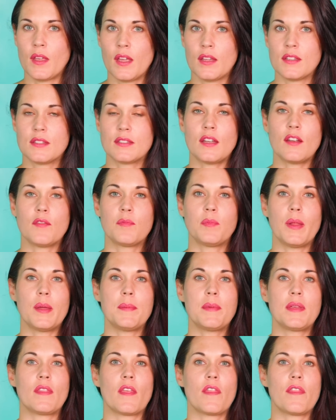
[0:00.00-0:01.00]
Instead of
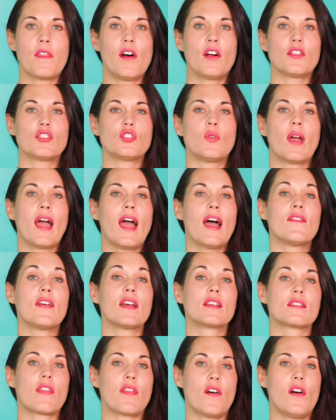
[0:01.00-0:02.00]
blaming the thoughts you have
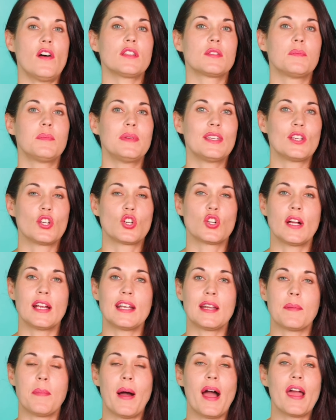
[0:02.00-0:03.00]
as thoughts being
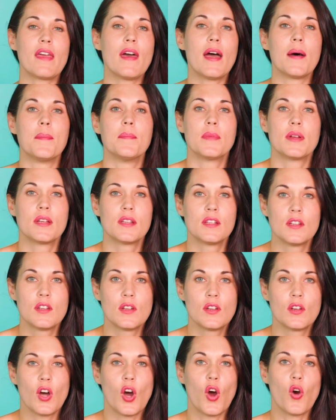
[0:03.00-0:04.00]
created by them,
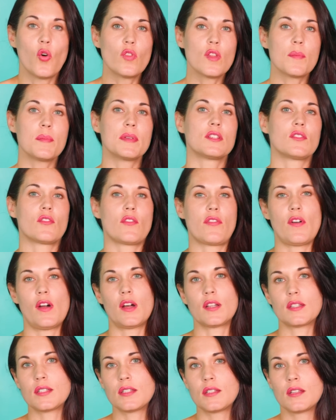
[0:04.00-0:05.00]
own them as your
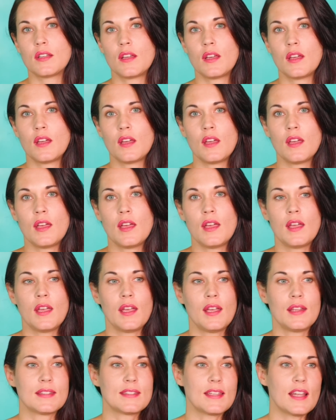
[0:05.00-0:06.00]
thoughts.
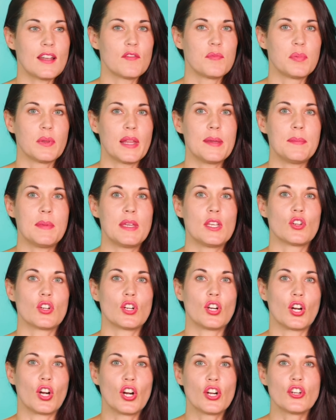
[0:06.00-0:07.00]
Instead of blaming
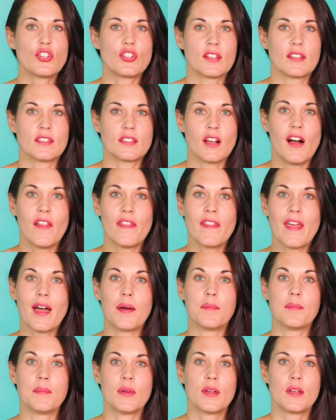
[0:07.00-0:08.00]
your urges on
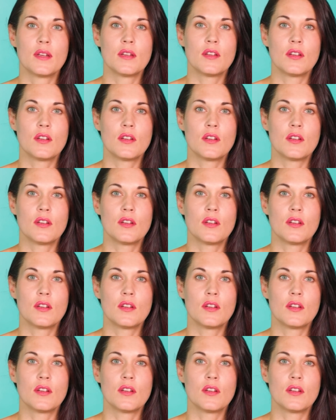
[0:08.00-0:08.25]
them,